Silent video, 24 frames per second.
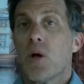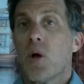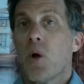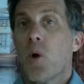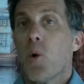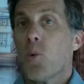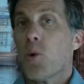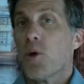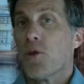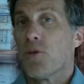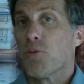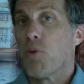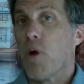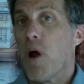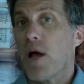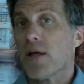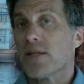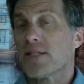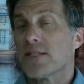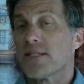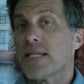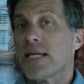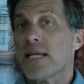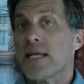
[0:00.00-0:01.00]
With
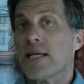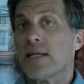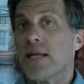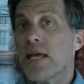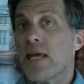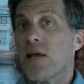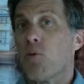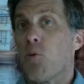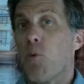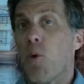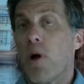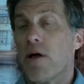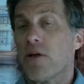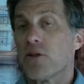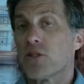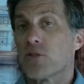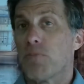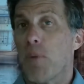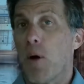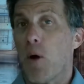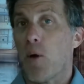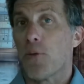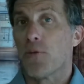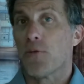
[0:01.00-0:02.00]
Rothstein and Wells
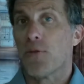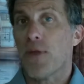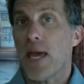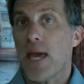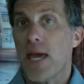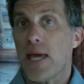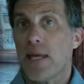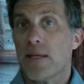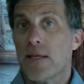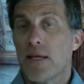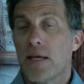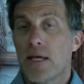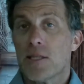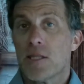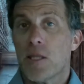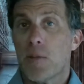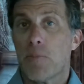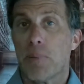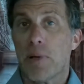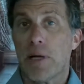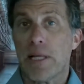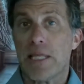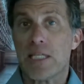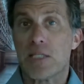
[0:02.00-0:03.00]
both dead, the
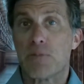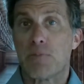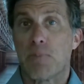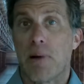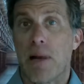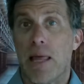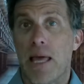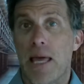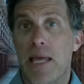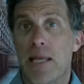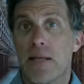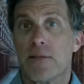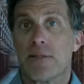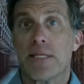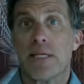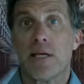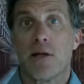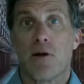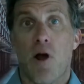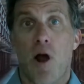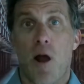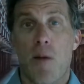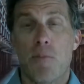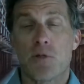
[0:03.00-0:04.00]
police played
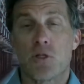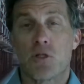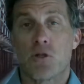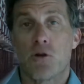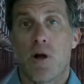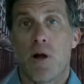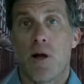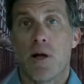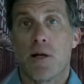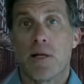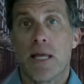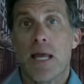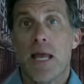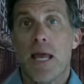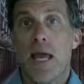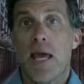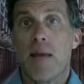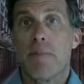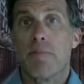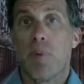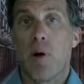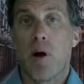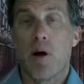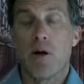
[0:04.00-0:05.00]
Diehl-Armstrong
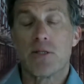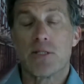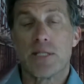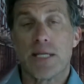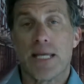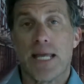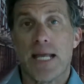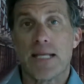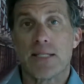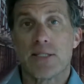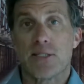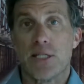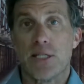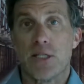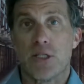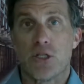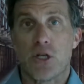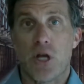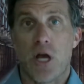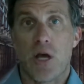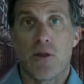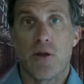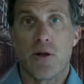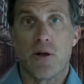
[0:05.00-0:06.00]
and Barnes against each
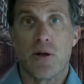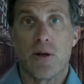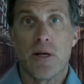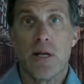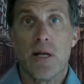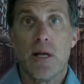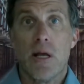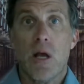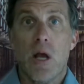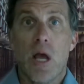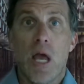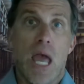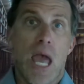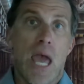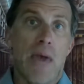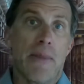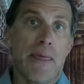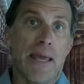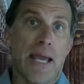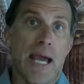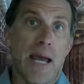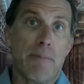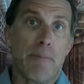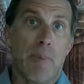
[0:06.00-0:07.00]
other, and
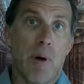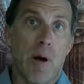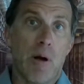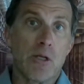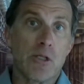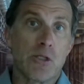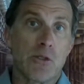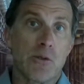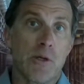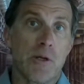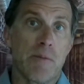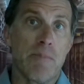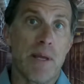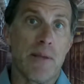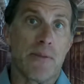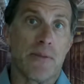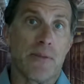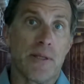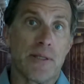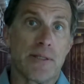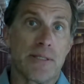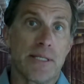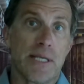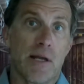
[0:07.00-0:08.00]
they got Barnes to admit
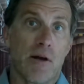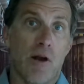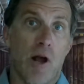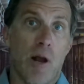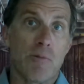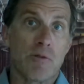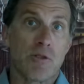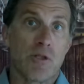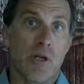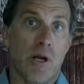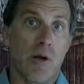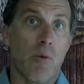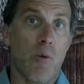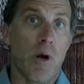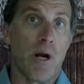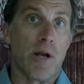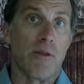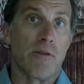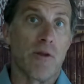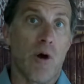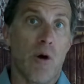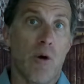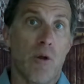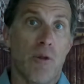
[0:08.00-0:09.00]
that Diehl-Armstrong wanted
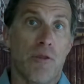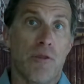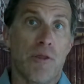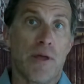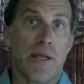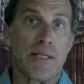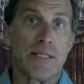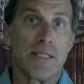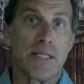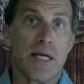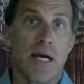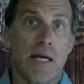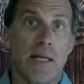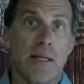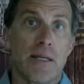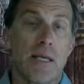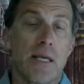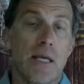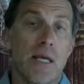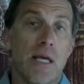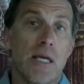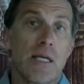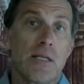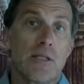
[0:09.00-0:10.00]
the whole thing done
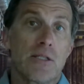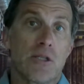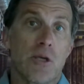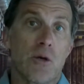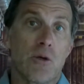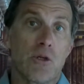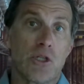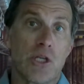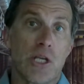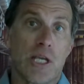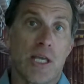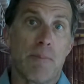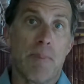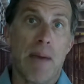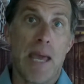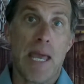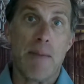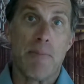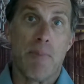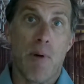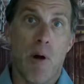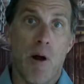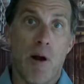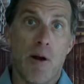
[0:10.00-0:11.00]
so she could pay
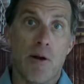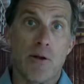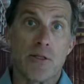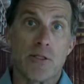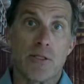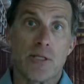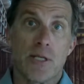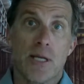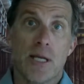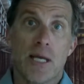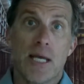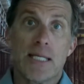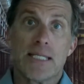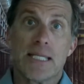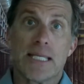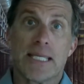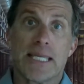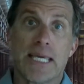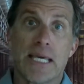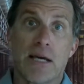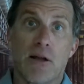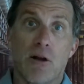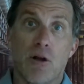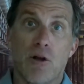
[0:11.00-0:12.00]
Barnes to
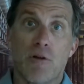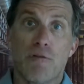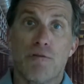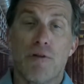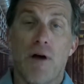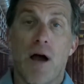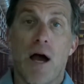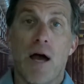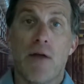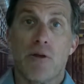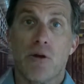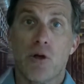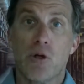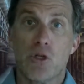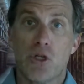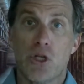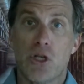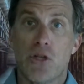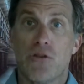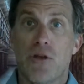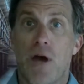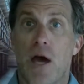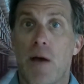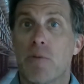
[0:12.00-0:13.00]
kill her father, who she
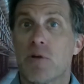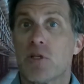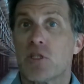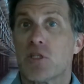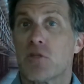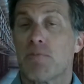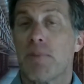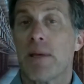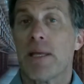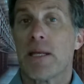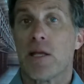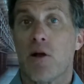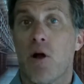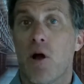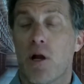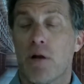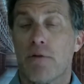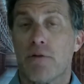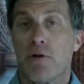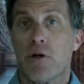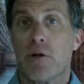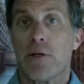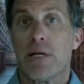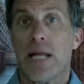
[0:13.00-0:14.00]
thought was spending all of
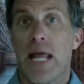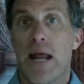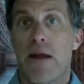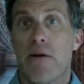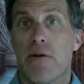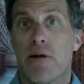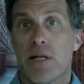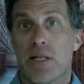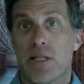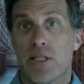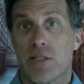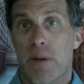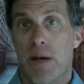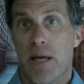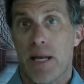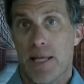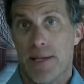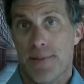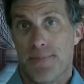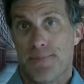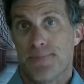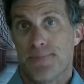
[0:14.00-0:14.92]
her inheritance money.